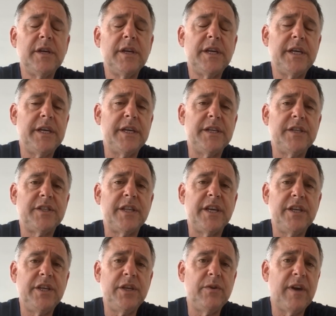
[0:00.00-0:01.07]
is
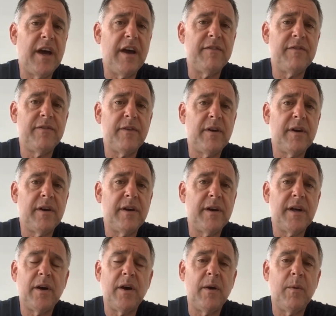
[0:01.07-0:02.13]
that you have
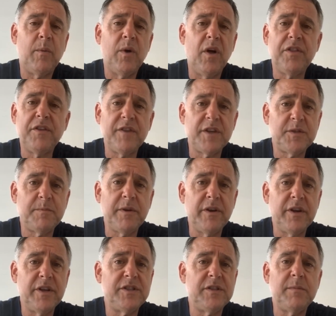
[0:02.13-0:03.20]
a wealth of
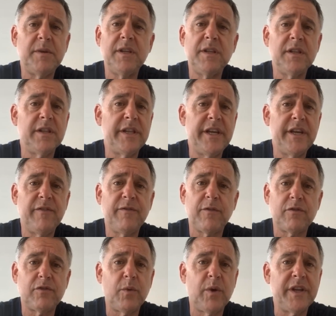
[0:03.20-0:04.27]
experience. You've been in the league for
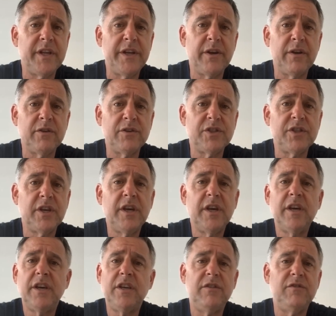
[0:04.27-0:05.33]
20 years.
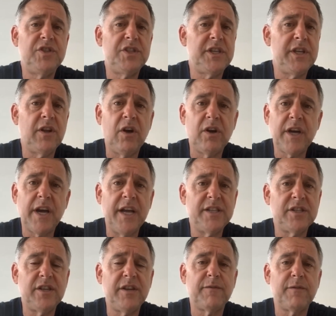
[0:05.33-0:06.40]
You've seen all
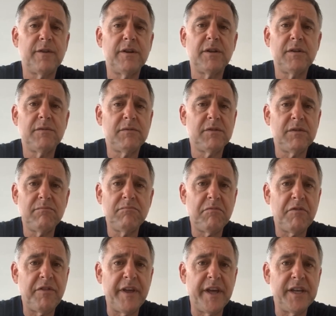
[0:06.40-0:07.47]
kinds of different
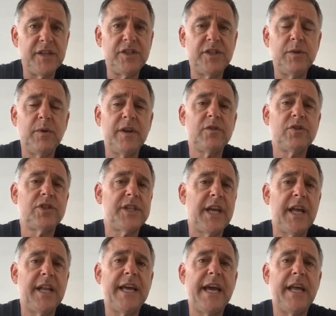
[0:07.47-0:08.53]
things. You
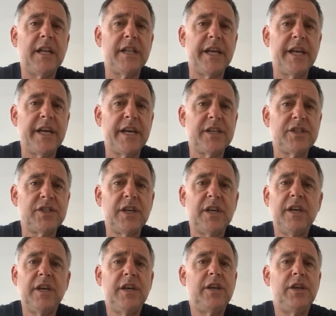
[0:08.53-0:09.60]
understand analytics.
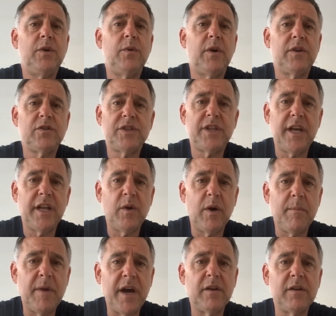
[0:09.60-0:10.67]
You understand how a
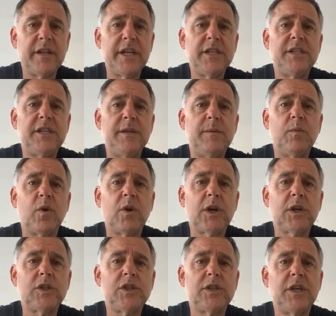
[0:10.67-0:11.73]
minor league team
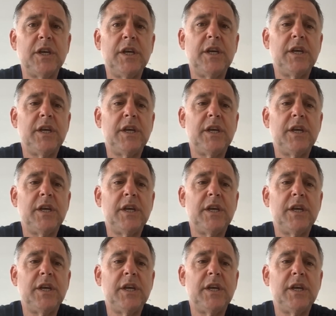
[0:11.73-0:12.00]
works.